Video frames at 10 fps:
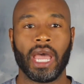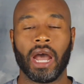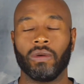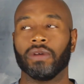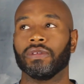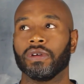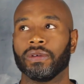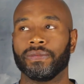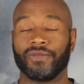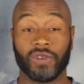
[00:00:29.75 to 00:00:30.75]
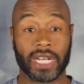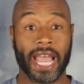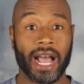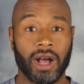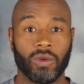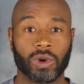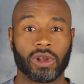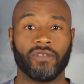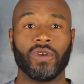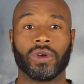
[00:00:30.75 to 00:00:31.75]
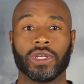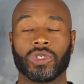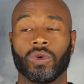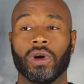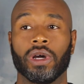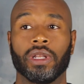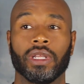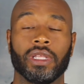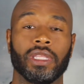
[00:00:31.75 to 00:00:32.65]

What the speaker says: However, for now, we're going to focus on